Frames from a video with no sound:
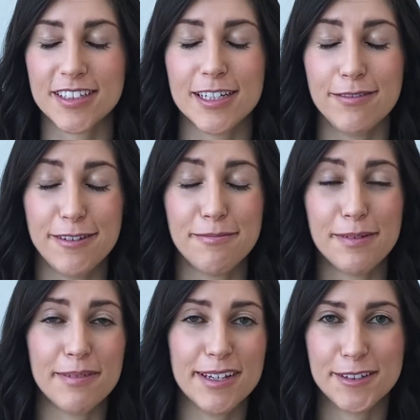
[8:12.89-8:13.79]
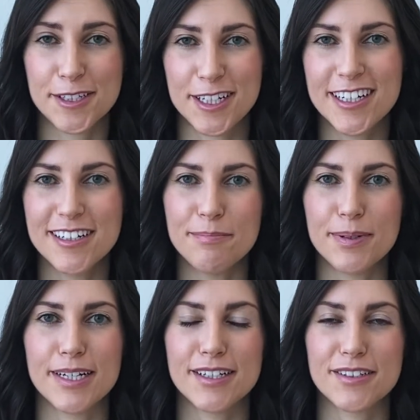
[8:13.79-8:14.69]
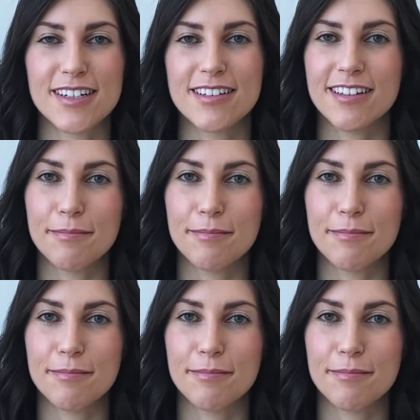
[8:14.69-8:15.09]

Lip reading: even if maybe you should, but it's just